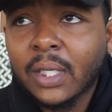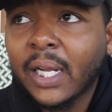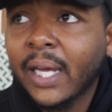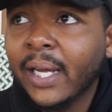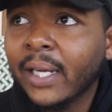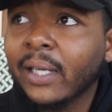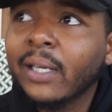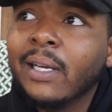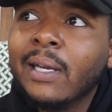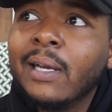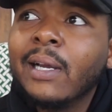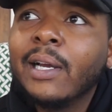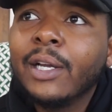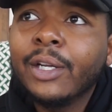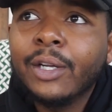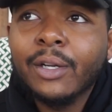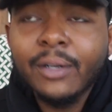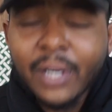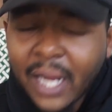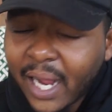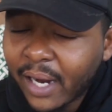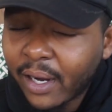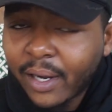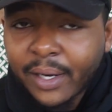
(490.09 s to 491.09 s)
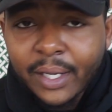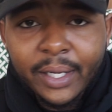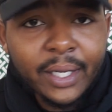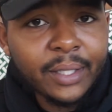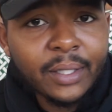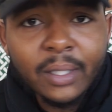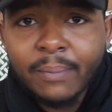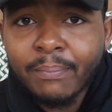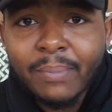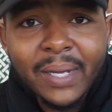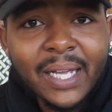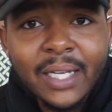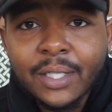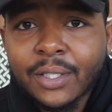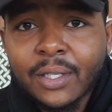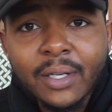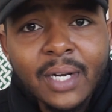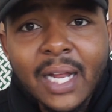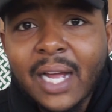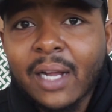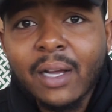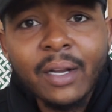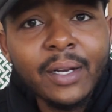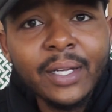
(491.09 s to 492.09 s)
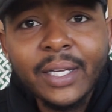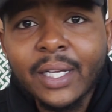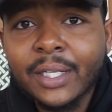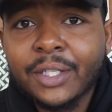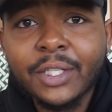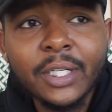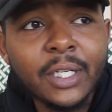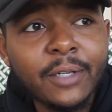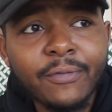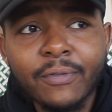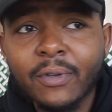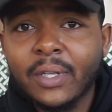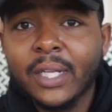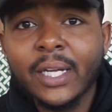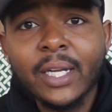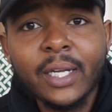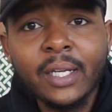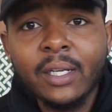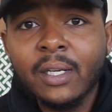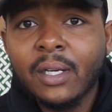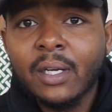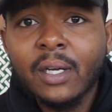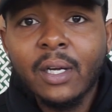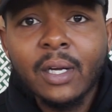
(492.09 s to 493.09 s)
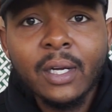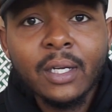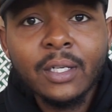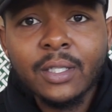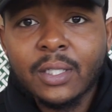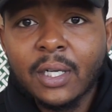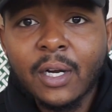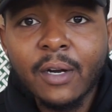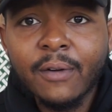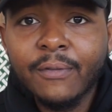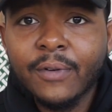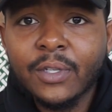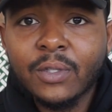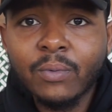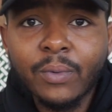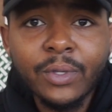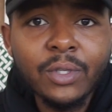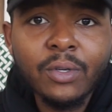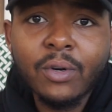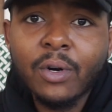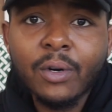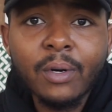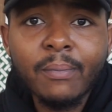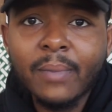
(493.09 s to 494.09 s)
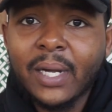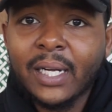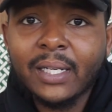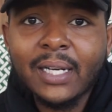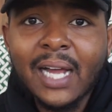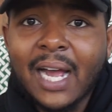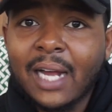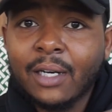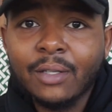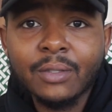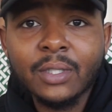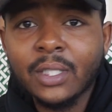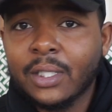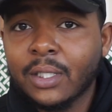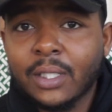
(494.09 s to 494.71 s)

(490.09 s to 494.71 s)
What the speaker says: Like, you're not gonna get the best. You're not gonna get Chick-fil-A service when you go to McDonald's.